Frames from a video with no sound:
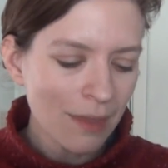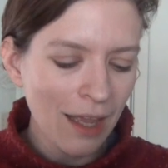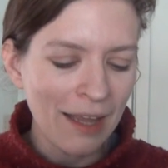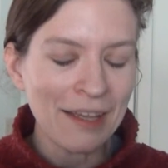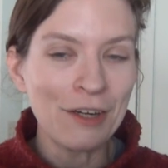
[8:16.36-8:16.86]

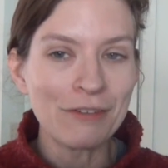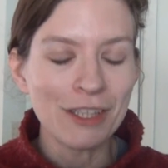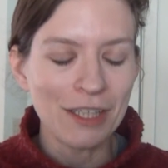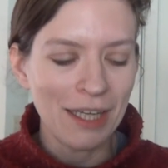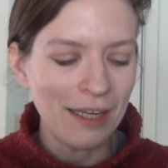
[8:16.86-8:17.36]
I can
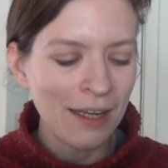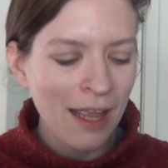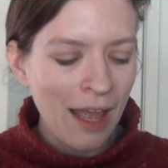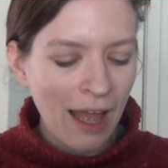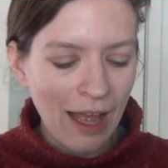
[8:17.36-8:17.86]
overlook it.
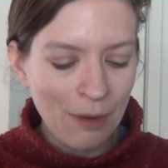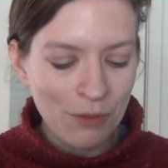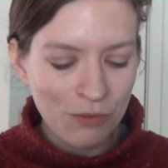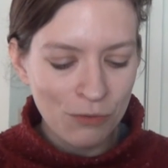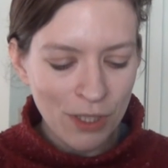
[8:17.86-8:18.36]
I
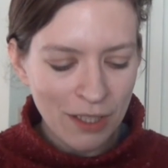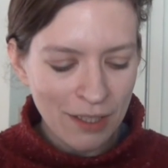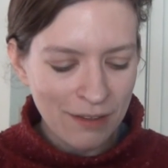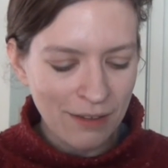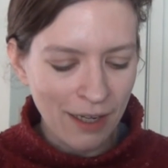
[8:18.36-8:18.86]
was really
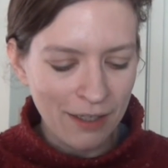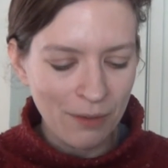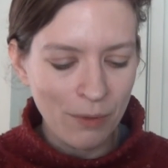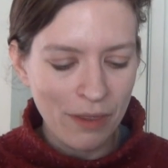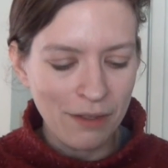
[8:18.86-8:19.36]
excited
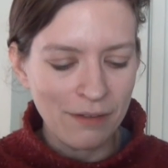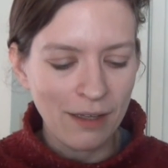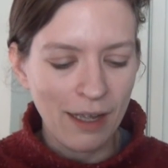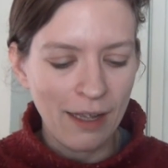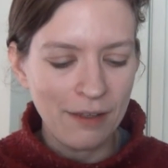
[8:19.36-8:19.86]
with these
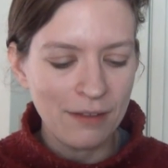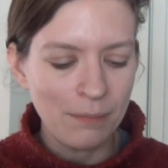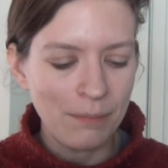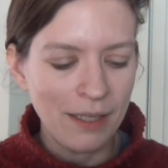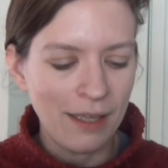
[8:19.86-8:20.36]
guys
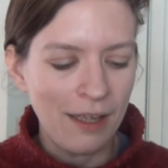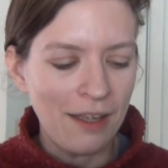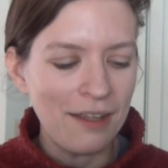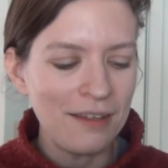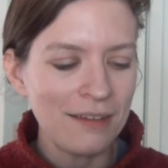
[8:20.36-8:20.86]

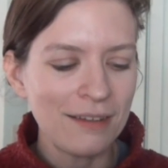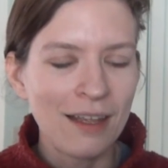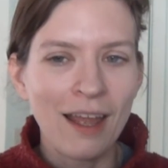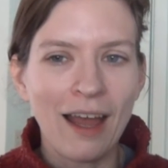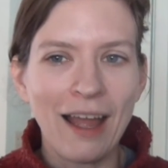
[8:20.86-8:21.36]
because
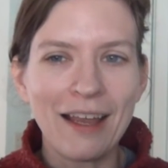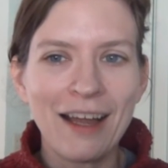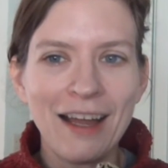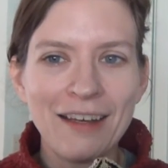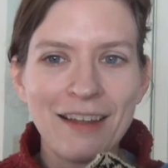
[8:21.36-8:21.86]
I
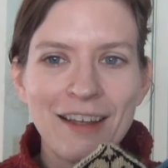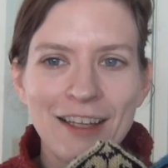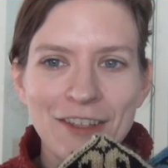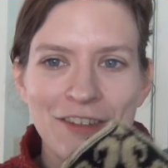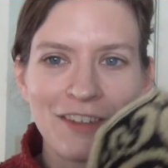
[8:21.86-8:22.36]
got the
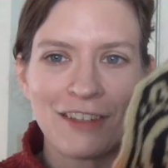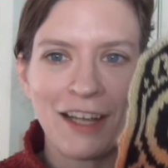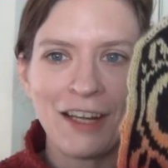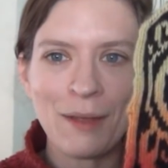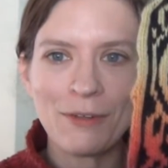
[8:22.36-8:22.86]
colors to
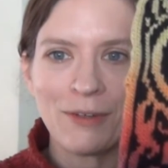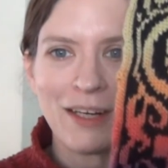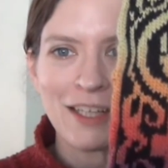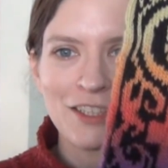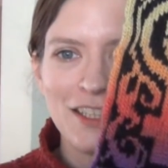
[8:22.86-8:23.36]
line up, so it
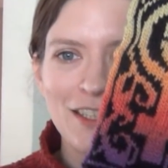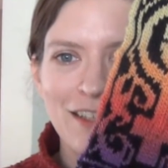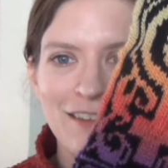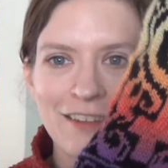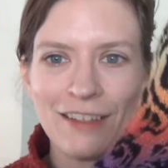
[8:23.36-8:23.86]
actually
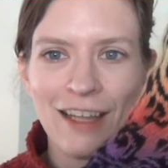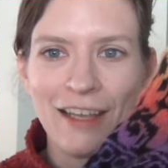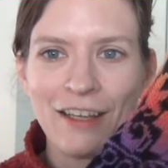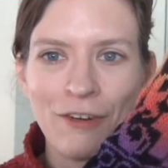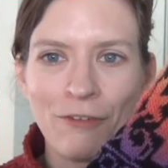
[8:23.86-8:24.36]
does look
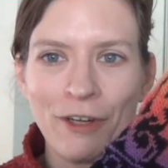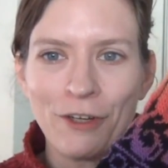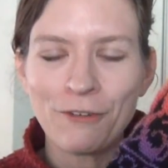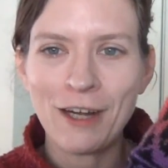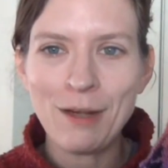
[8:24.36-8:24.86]
like a
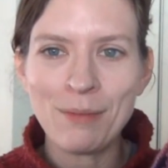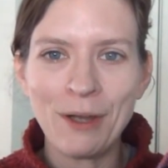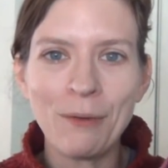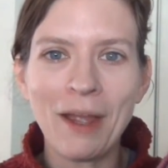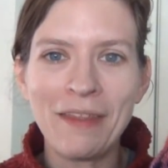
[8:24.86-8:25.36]
real
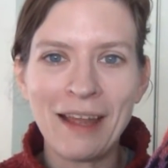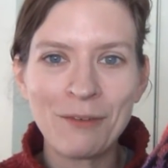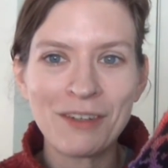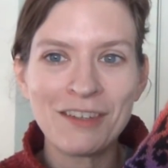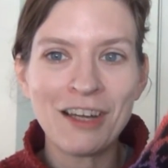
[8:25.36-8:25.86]
rainbow, and that
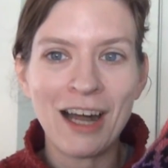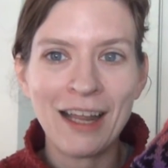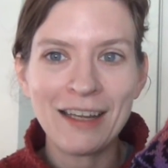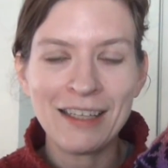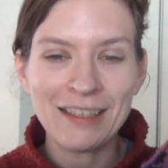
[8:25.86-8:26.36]
was
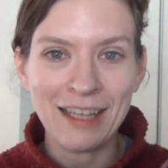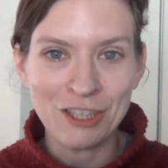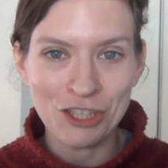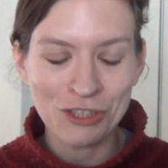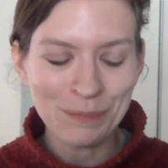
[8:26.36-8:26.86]
not
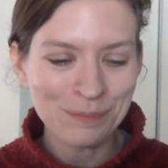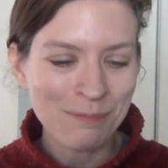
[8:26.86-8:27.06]
intentional.